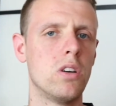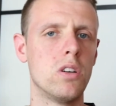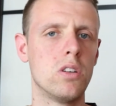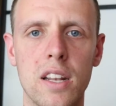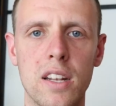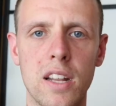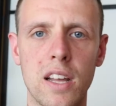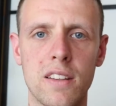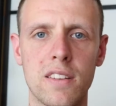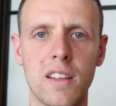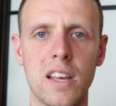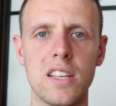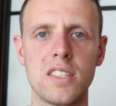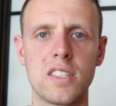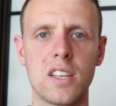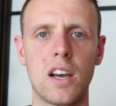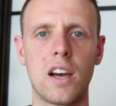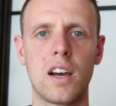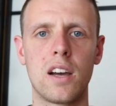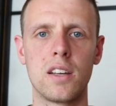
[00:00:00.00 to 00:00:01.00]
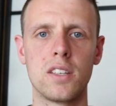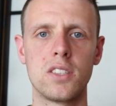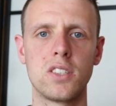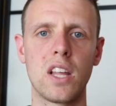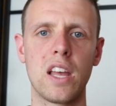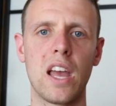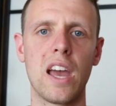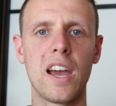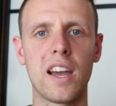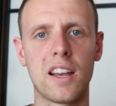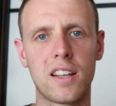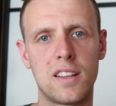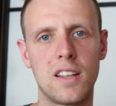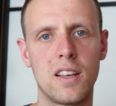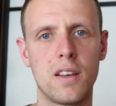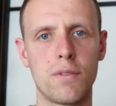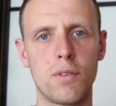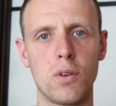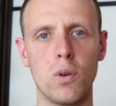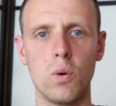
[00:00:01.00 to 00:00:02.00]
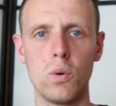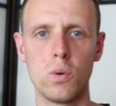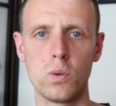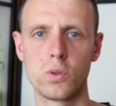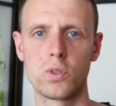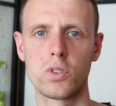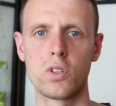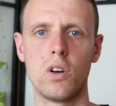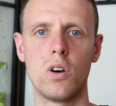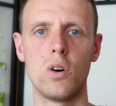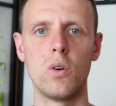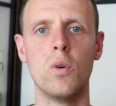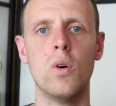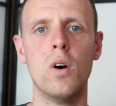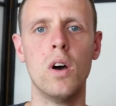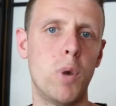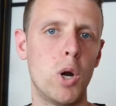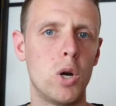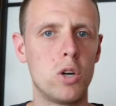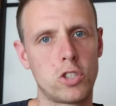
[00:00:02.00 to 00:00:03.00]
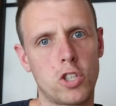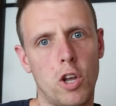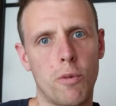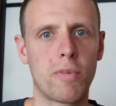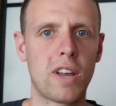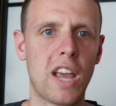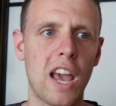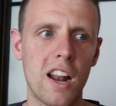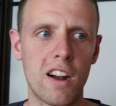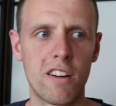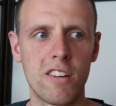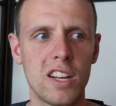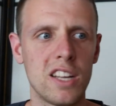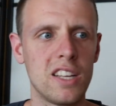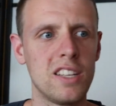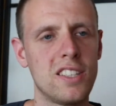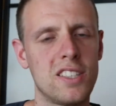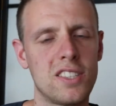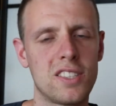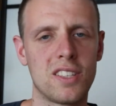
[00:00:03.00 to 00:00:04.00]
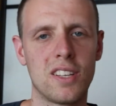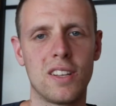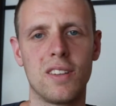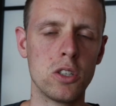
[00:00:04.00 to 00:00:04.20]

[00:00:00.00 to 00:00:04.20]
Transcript: In that case, I stay active and also burn some calories.